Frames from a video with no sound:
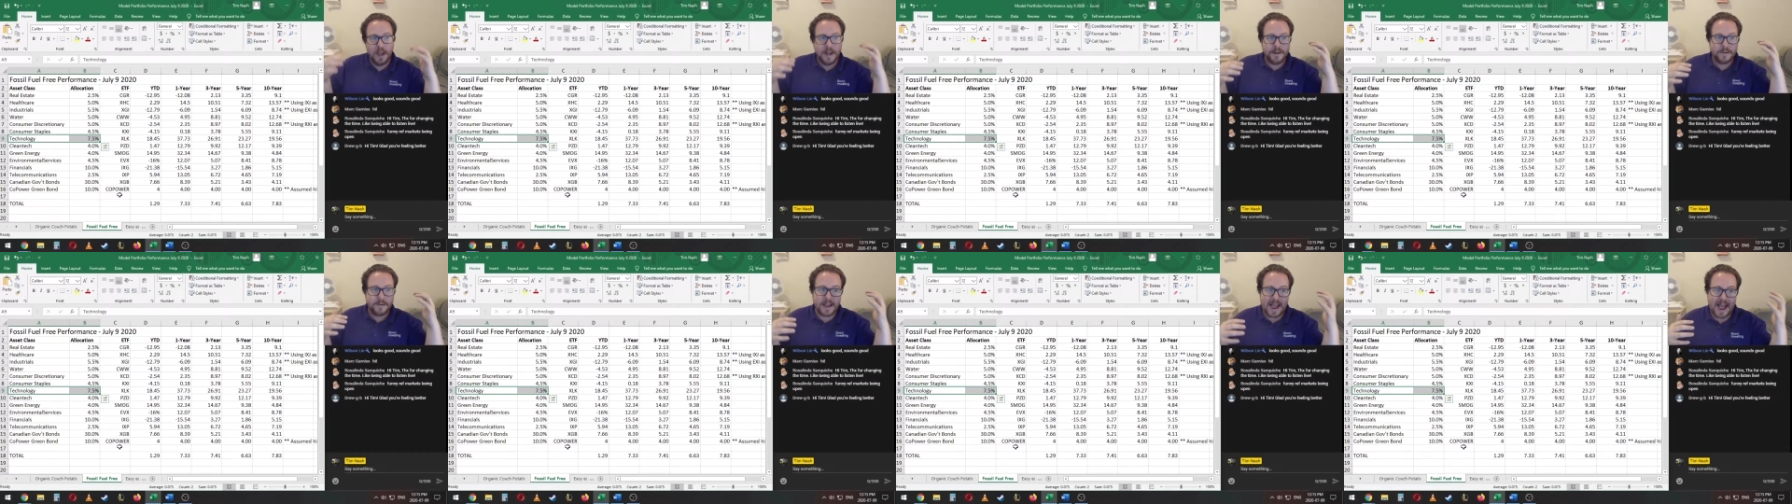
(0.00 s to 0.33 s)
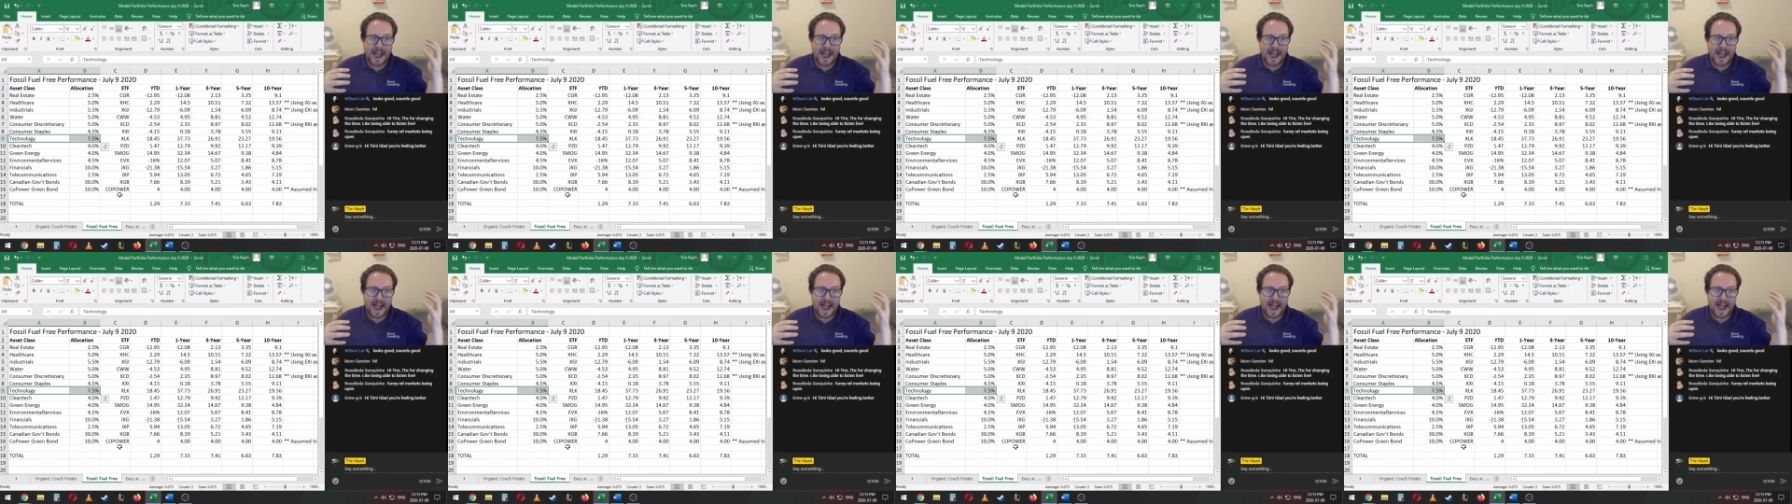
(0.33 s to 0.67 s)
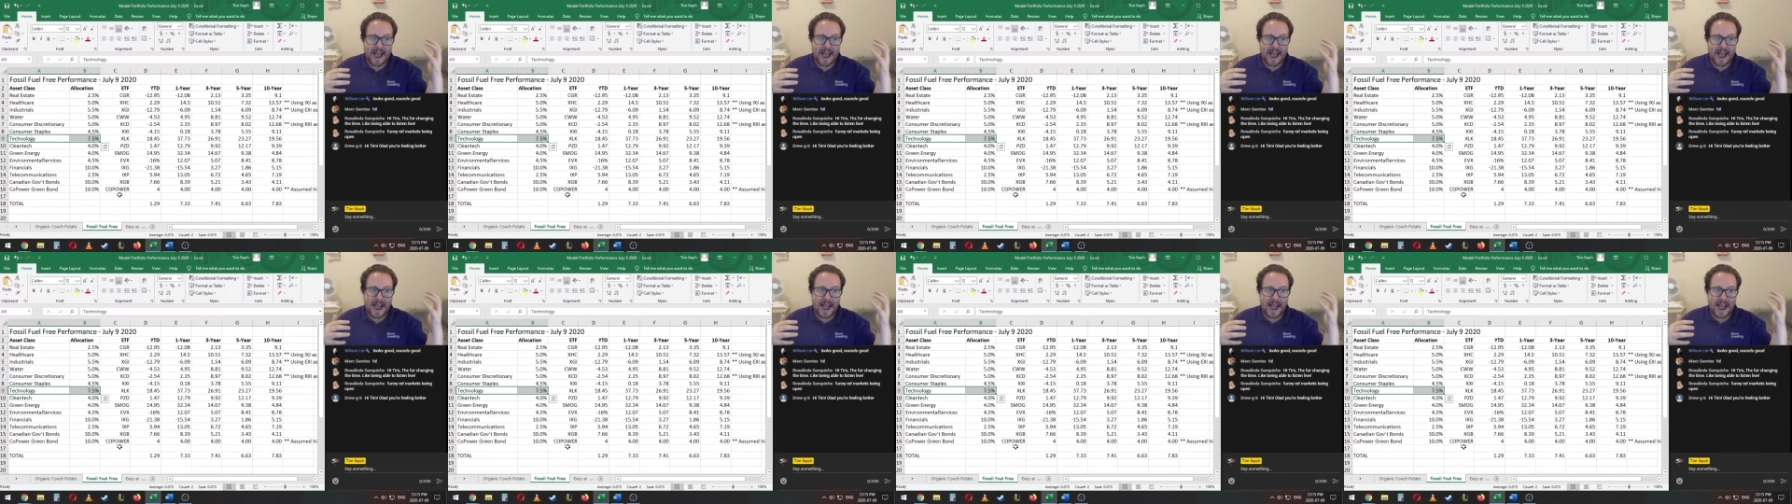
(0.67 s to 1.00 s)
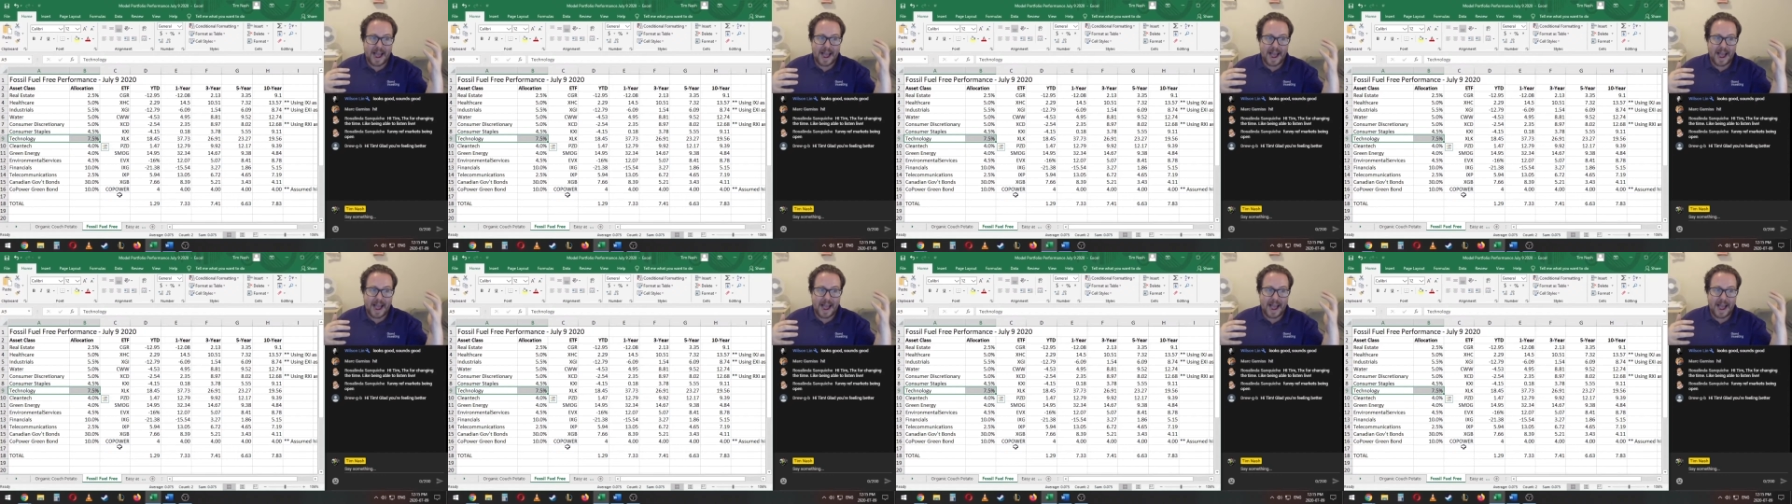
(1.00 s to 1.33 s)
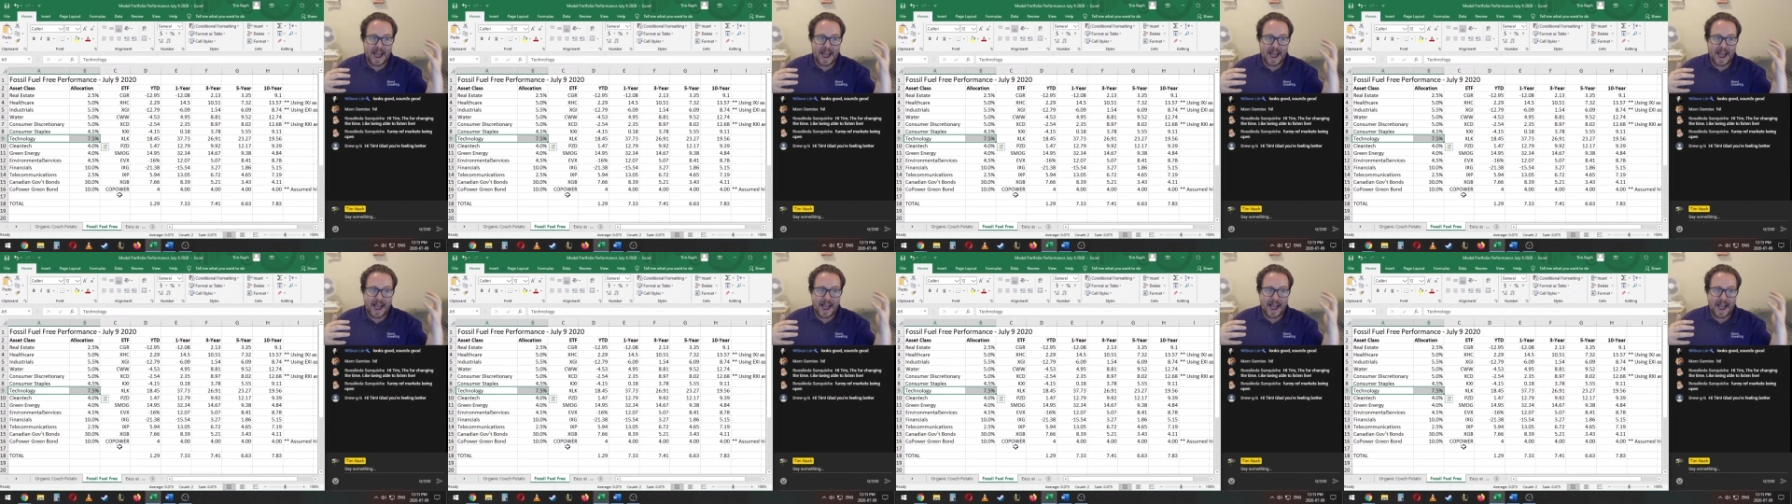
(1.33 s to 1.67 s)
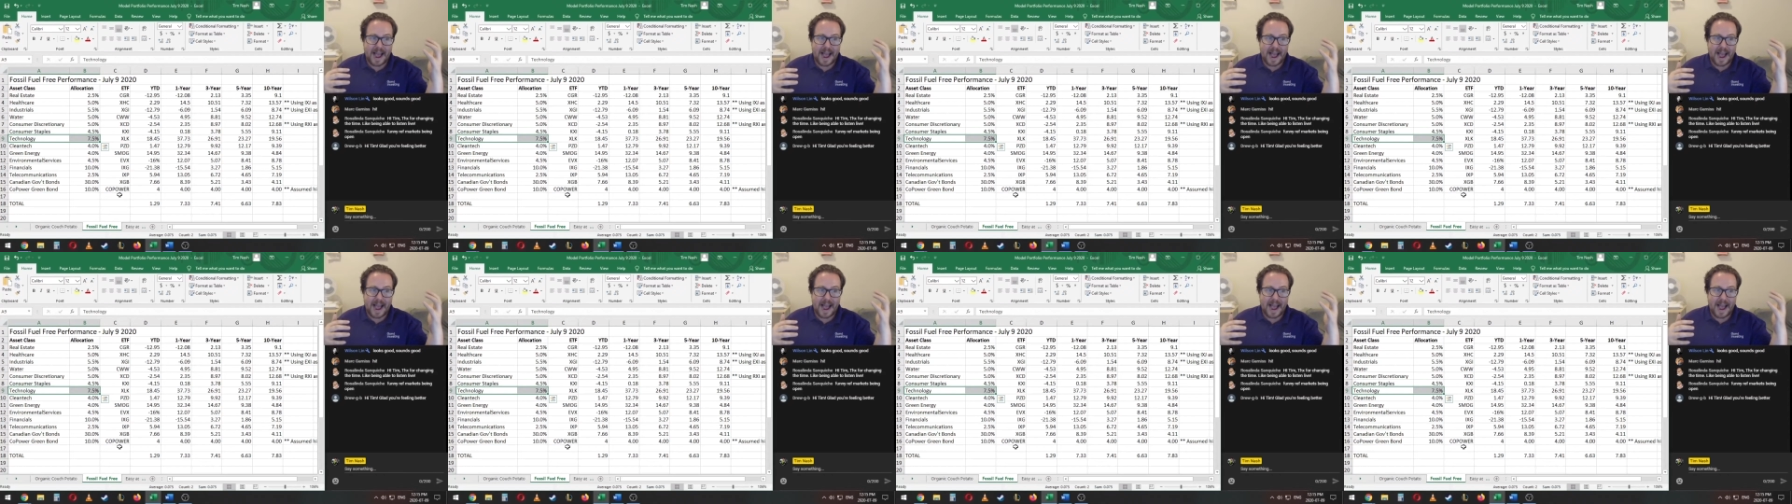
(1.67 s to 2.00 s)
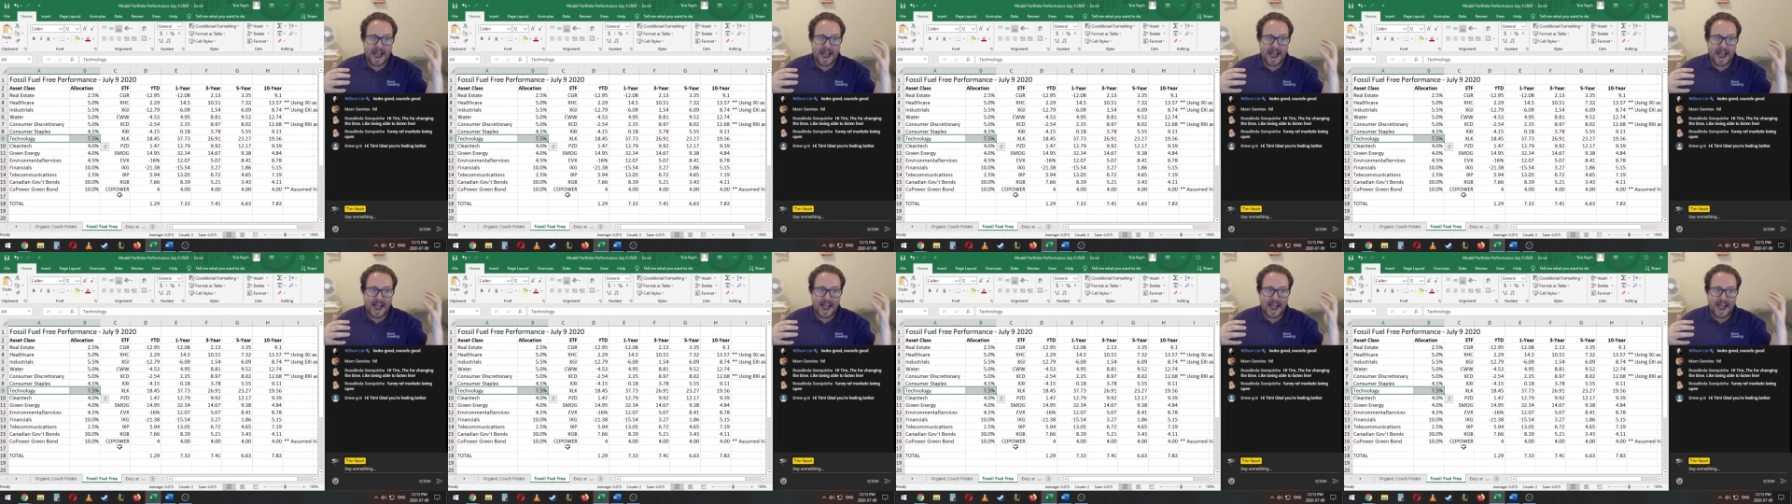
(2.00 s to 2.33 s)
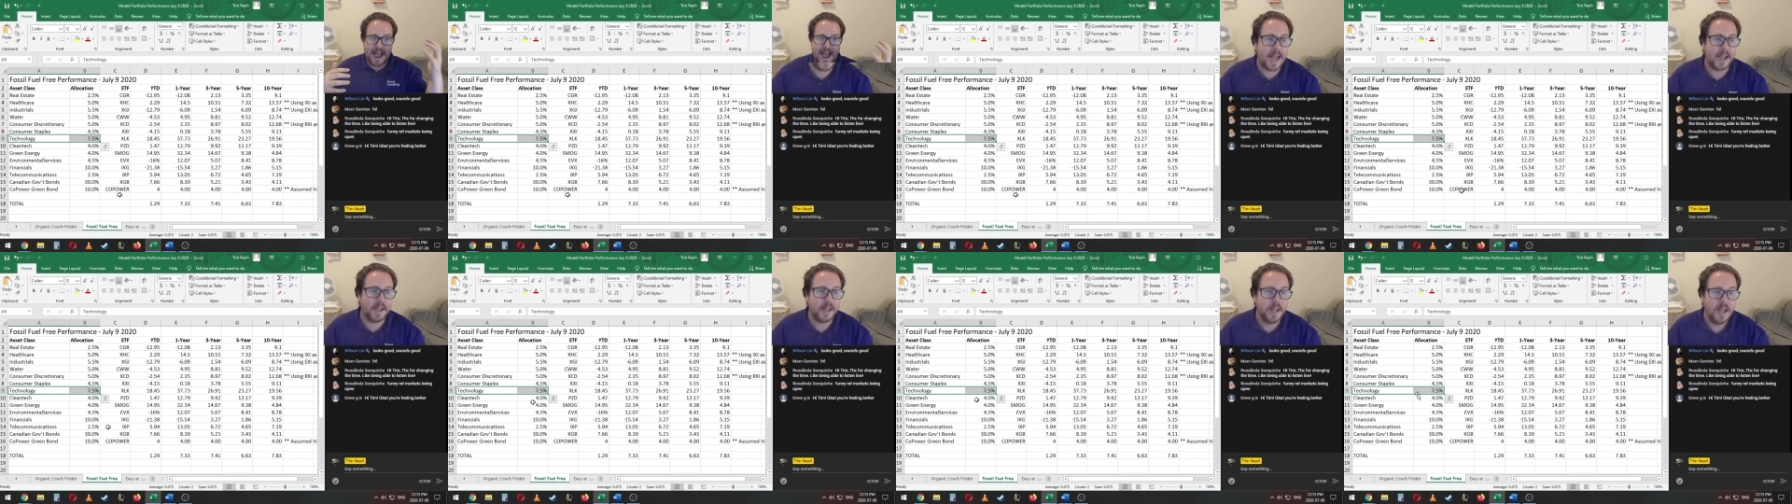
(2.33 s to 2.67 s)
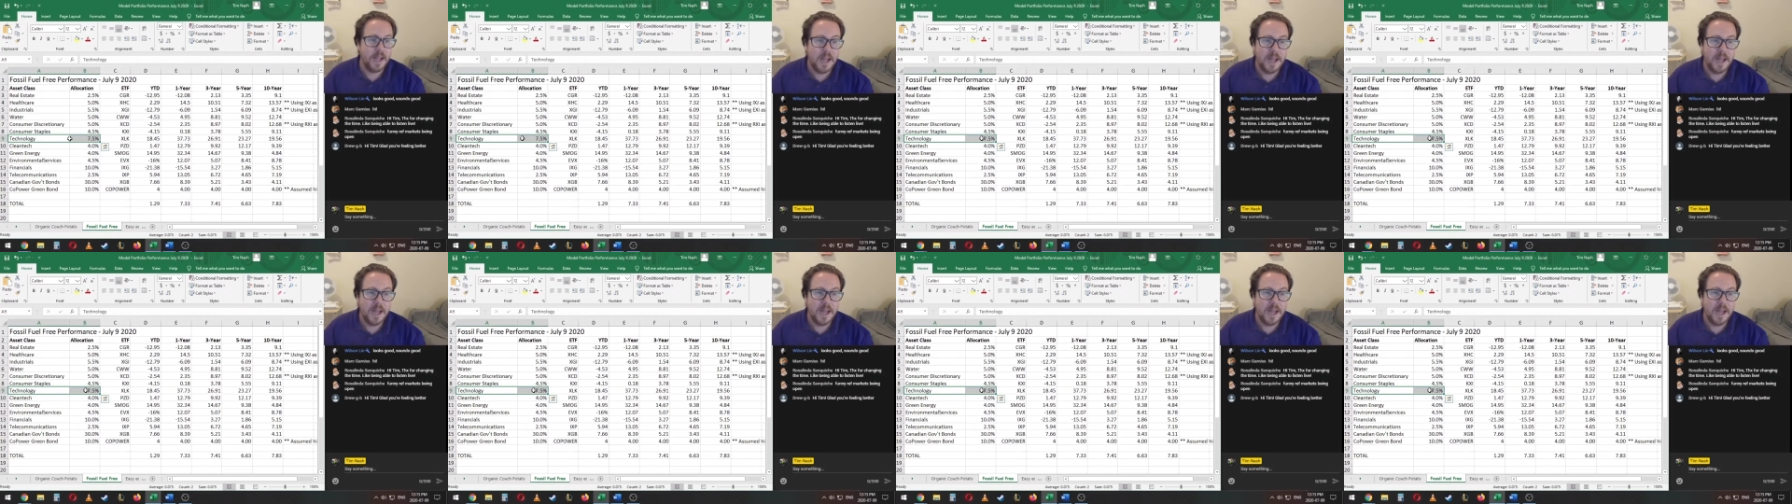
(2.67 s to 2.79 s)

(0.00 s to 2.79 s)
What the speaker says: to have financials at a heavier weighting than tech.